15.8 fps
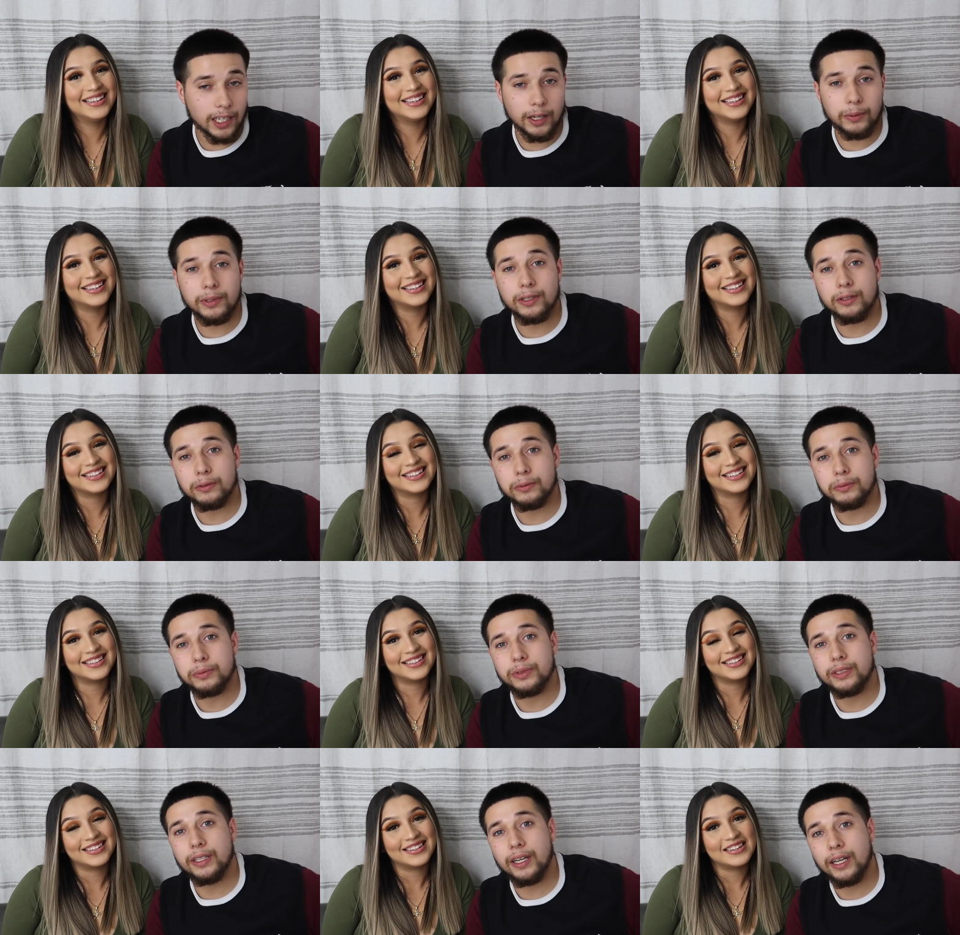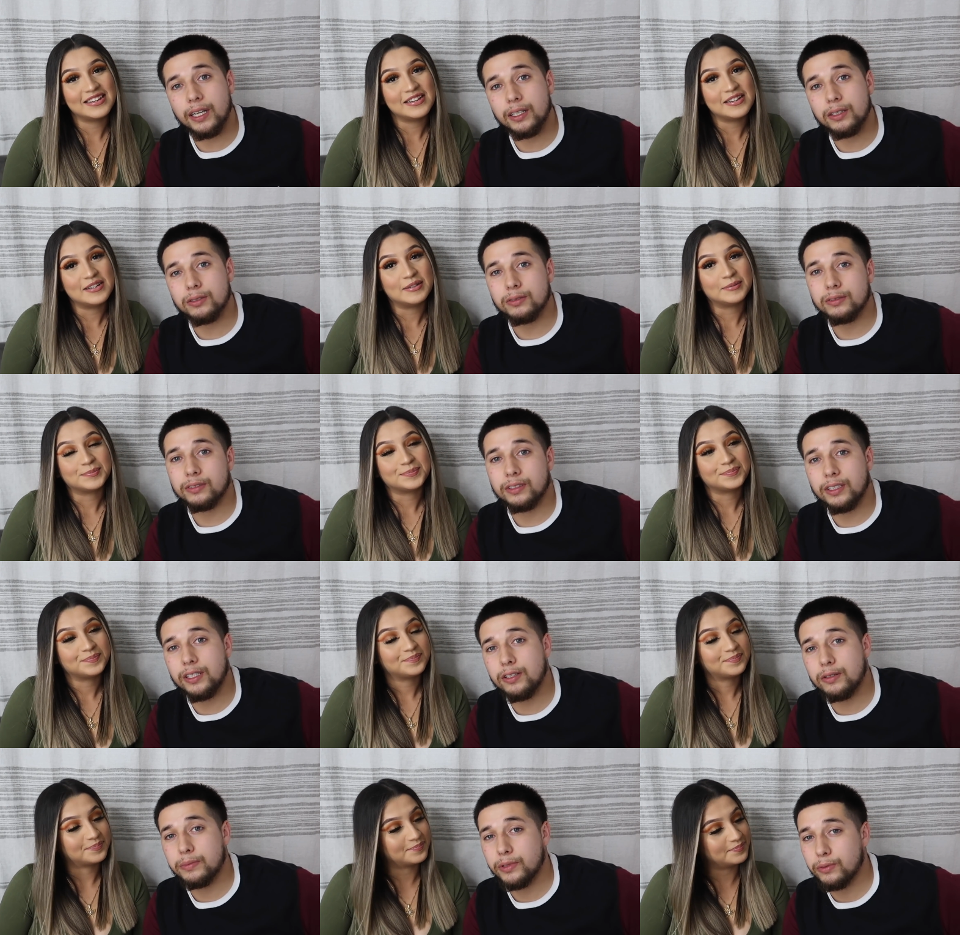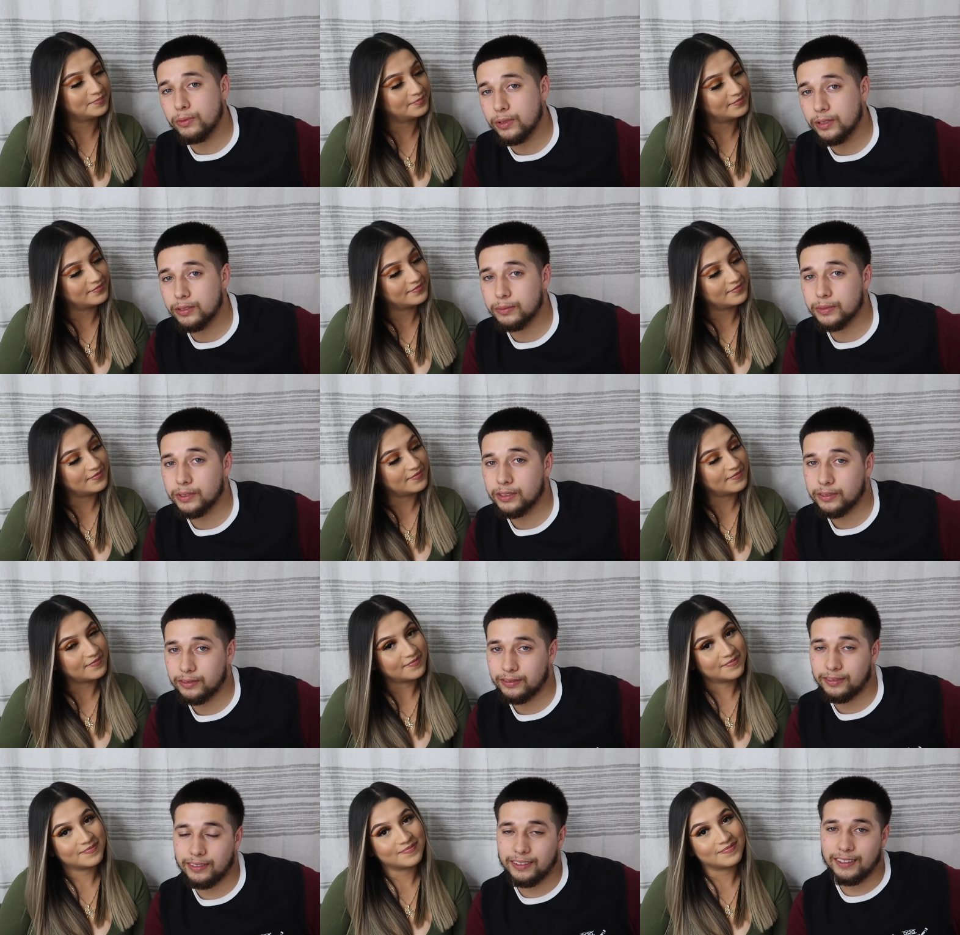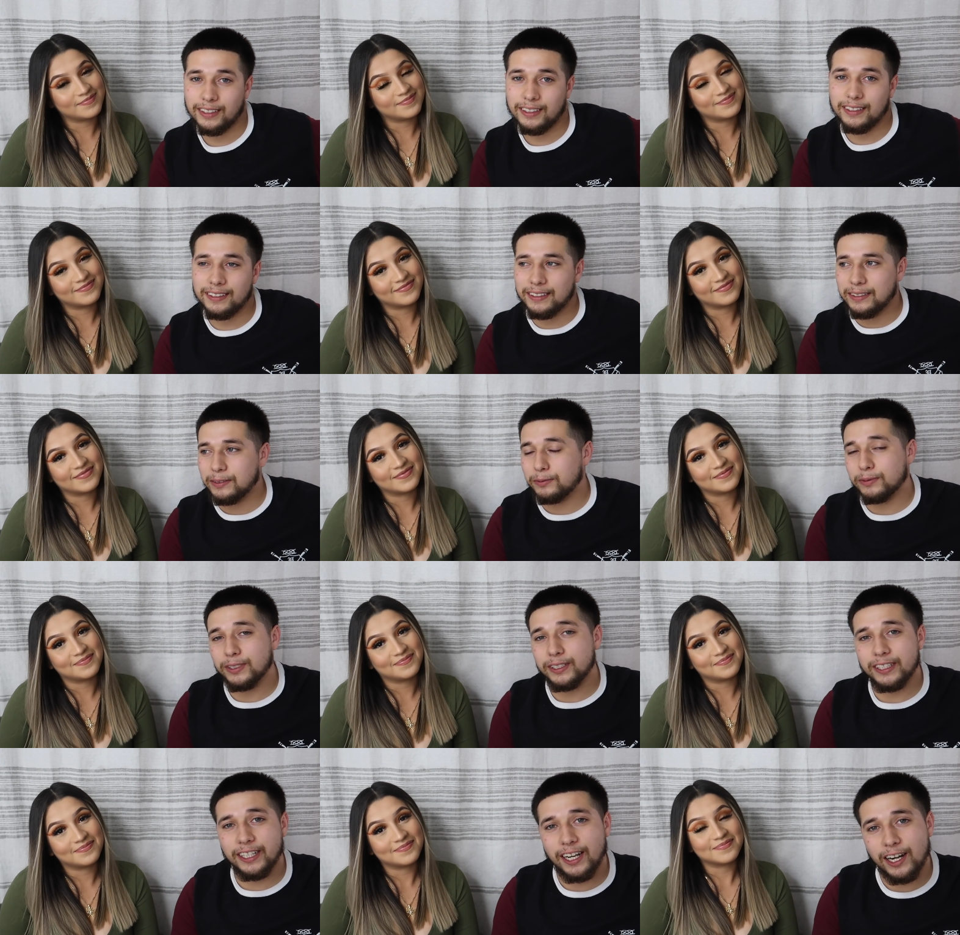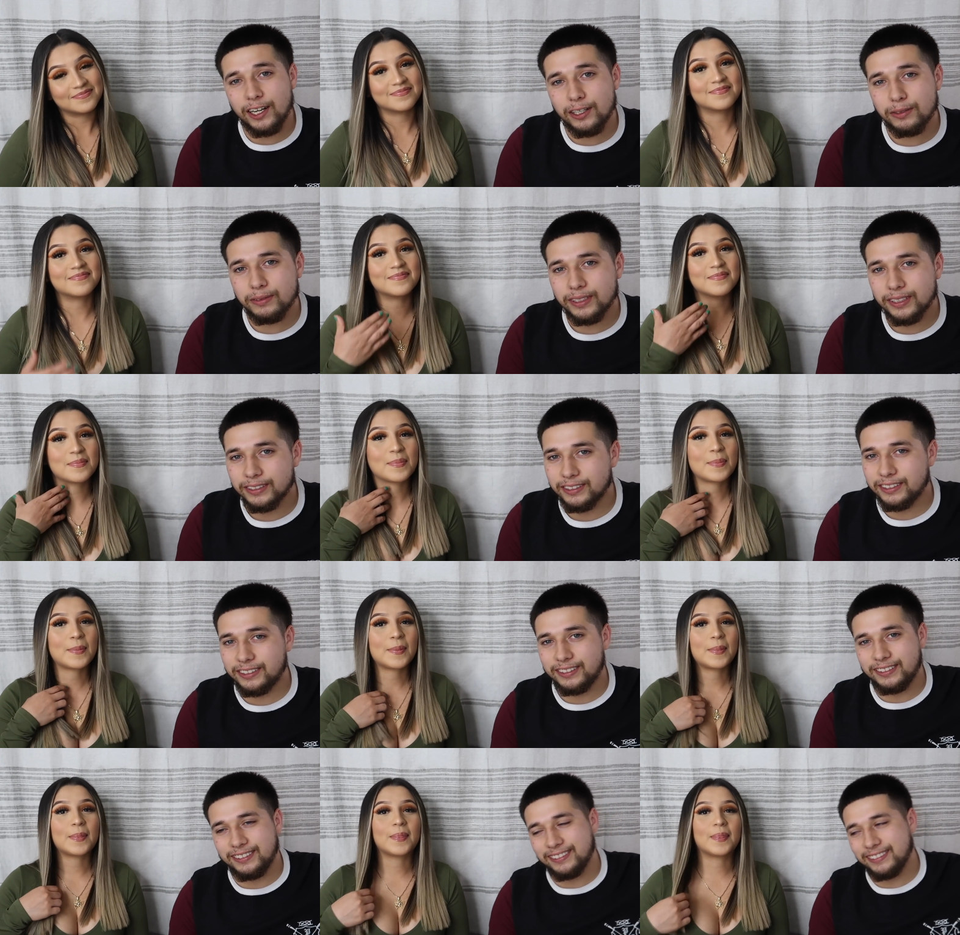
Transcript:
Speaker 1: nah, we're gonna be out. He gonna be with me, running errands.